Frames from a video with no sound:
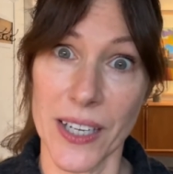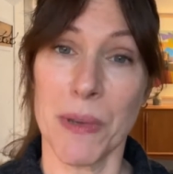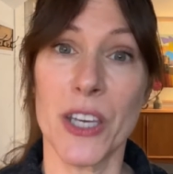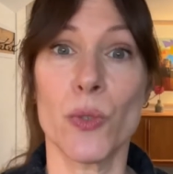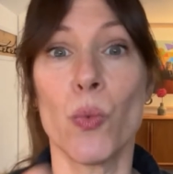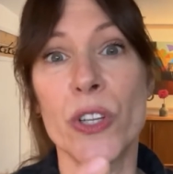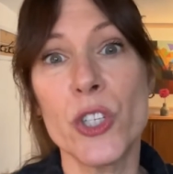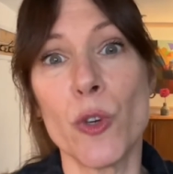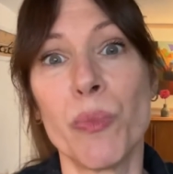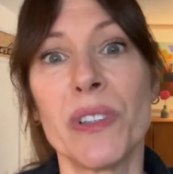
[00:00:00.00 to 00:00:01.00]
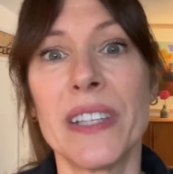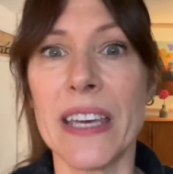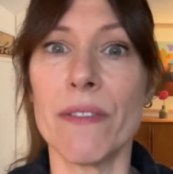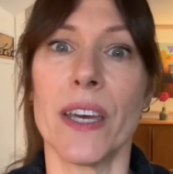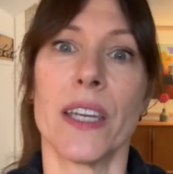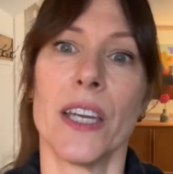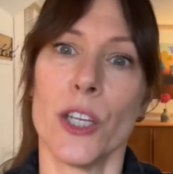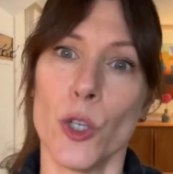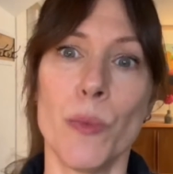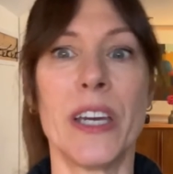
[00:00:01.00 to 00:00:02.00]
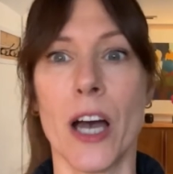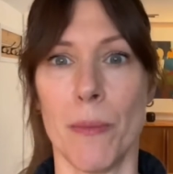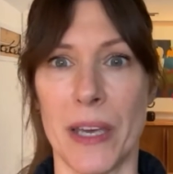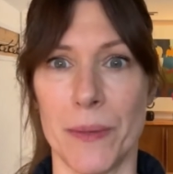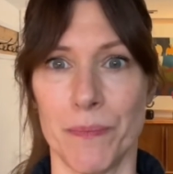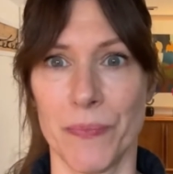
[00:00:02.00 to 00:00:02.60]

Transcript: Because once you believe it, you become it.